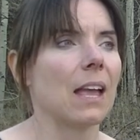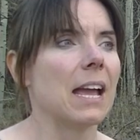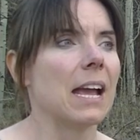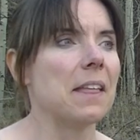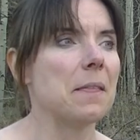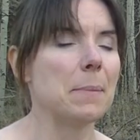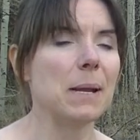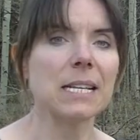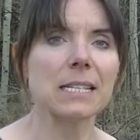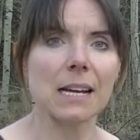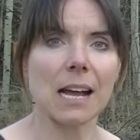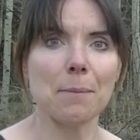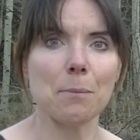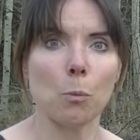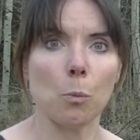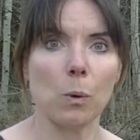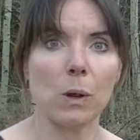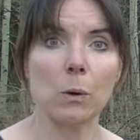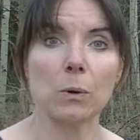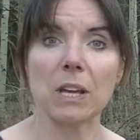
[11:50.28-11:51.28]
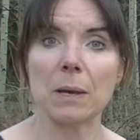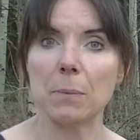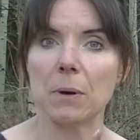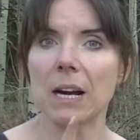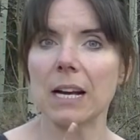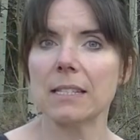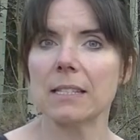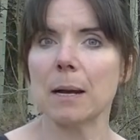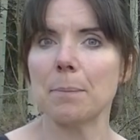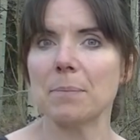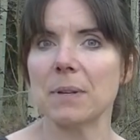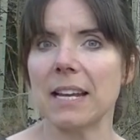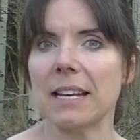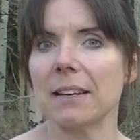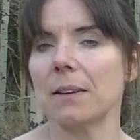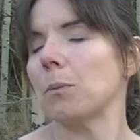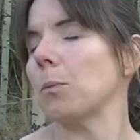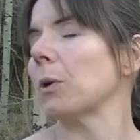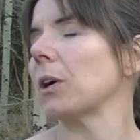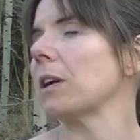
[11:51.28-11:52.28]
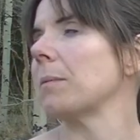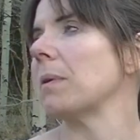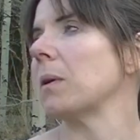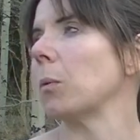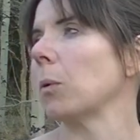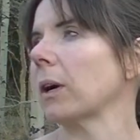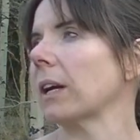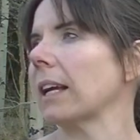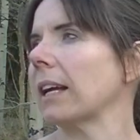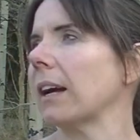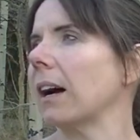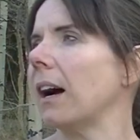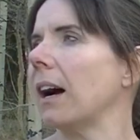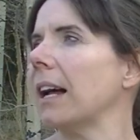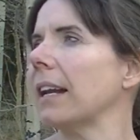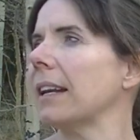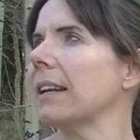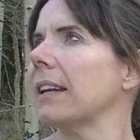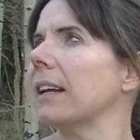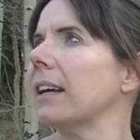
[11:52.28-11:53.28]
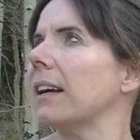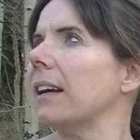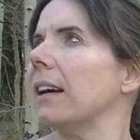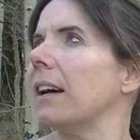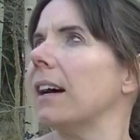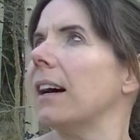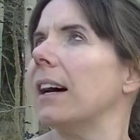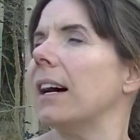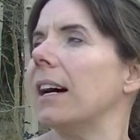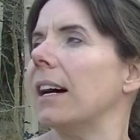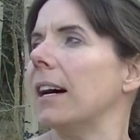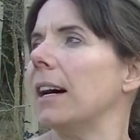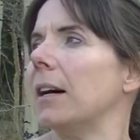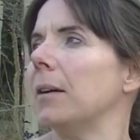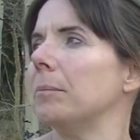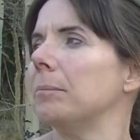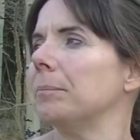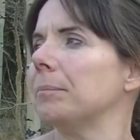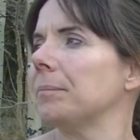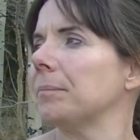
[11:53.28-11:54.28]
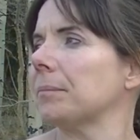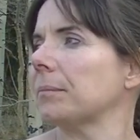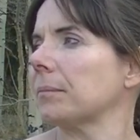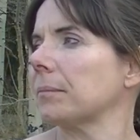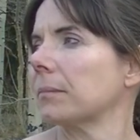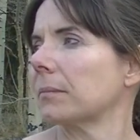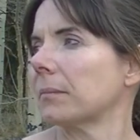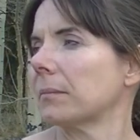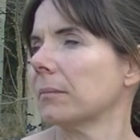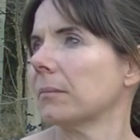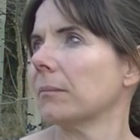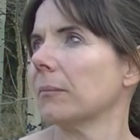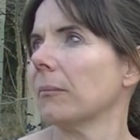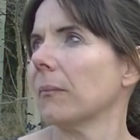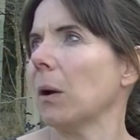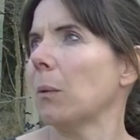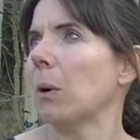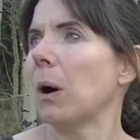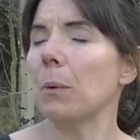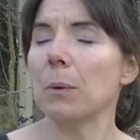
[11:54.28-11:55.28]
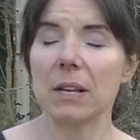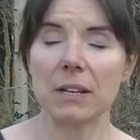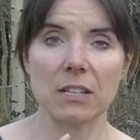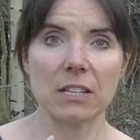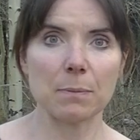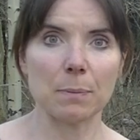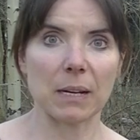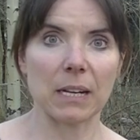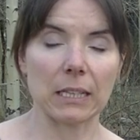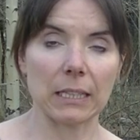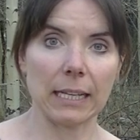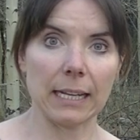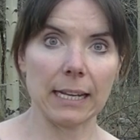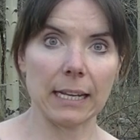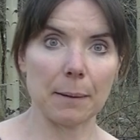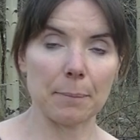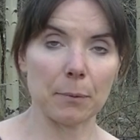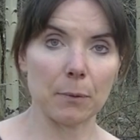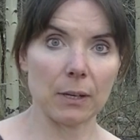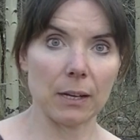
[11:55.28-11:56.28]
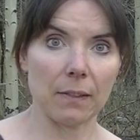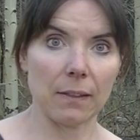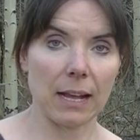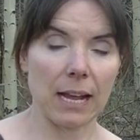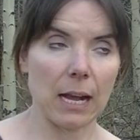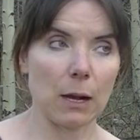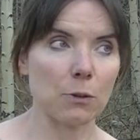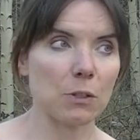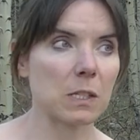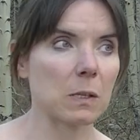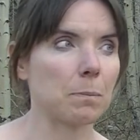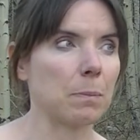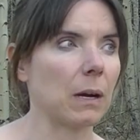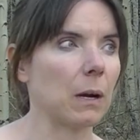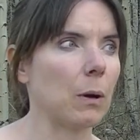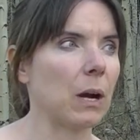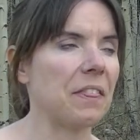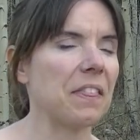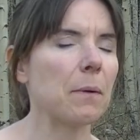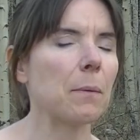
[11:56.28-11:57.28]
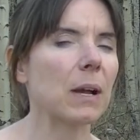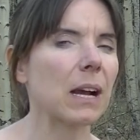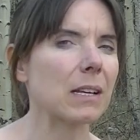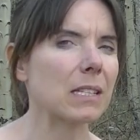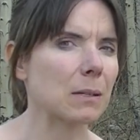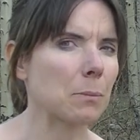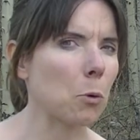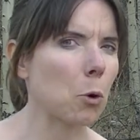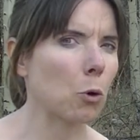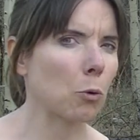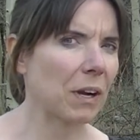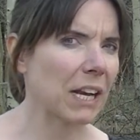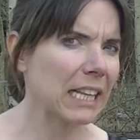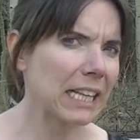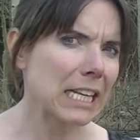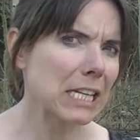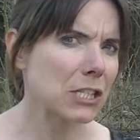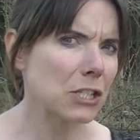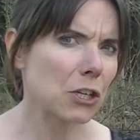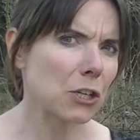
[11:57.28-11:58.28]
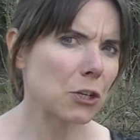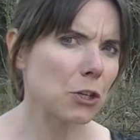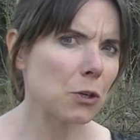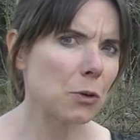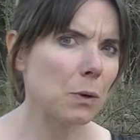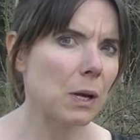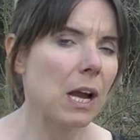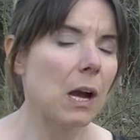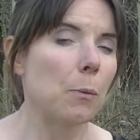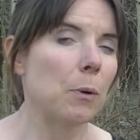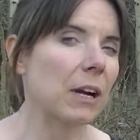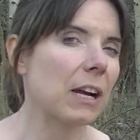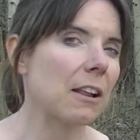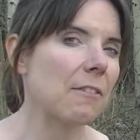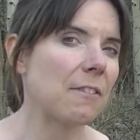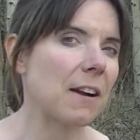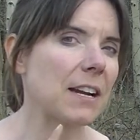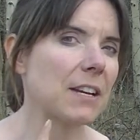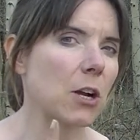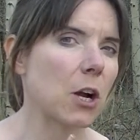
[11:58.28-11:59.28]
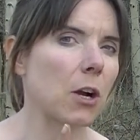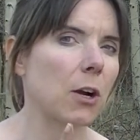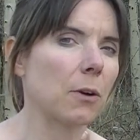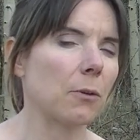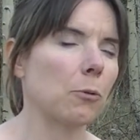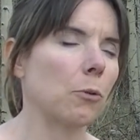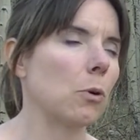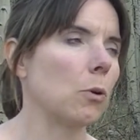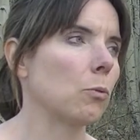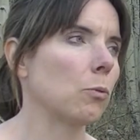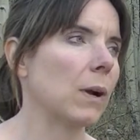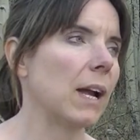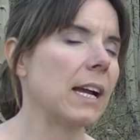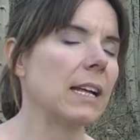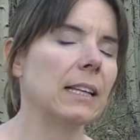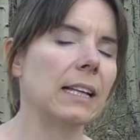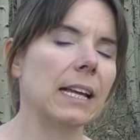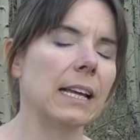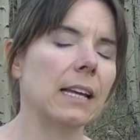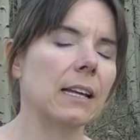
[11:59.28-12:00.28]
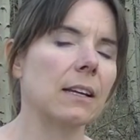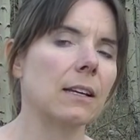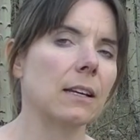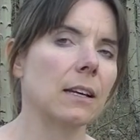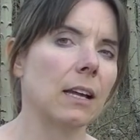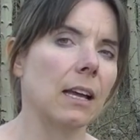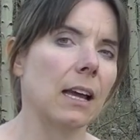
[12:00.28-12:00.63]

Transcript: in the meantime, we'll keep you guys updated. We're going to be working on well, we've just been cleaning up around the house, but I think we got some more railings to do. We got to find our railing